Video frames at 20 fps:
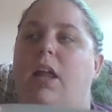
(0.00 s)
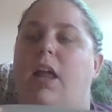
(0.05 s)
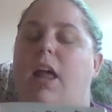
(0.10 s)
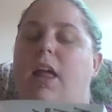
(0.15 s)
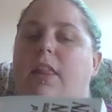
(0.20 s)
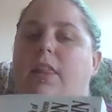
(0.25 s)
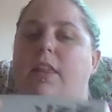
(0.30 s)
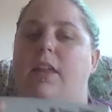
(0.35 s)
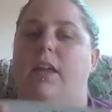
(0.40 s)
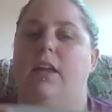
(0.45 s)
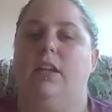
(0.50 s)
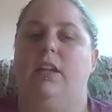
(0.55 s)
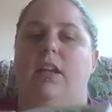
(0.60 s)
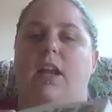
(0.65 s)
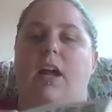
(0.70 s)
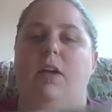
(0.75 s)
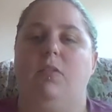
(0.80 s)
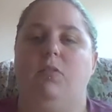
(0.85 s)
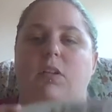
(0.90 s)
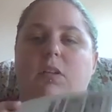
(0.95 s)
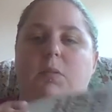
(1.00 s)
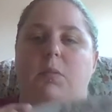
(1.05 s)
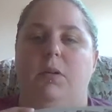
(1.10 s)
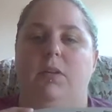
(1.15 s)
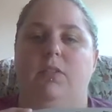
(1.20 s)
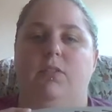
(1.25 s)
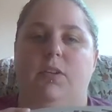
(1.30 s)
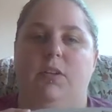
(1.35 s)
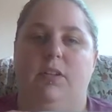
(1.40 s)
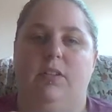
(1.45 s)
and then I really want
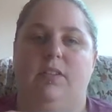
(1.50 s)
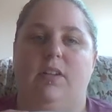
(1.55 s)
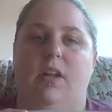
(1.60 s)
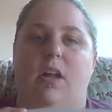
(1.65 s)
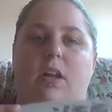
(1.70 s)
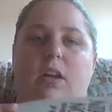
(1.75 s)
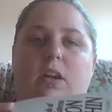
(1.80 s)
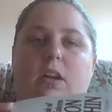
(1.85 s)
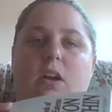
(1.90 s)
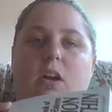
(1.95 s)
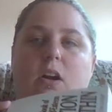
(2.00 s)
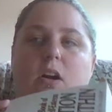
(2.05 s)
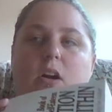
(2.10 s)
to focus on